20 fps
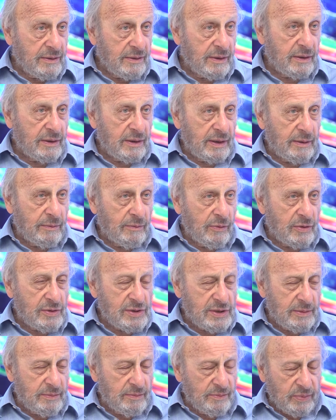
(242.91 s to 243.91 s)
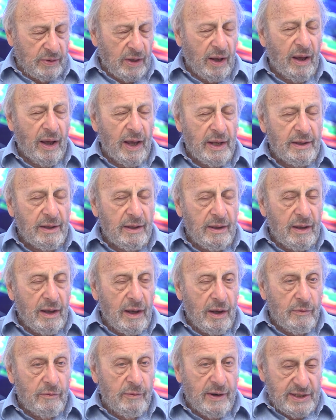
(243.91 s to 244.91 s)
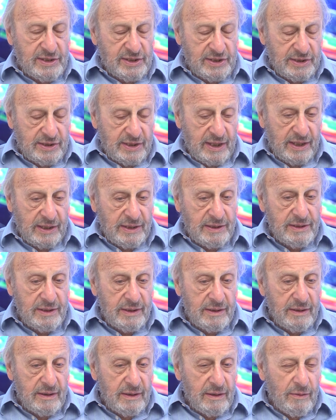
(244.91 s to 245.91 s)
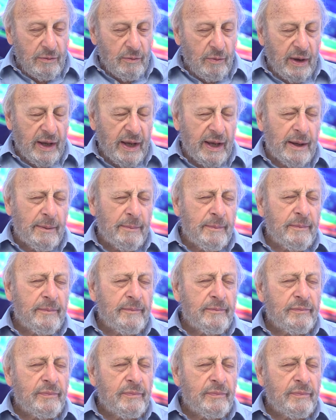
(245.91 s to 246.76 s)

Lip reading: That there was implied a rest state where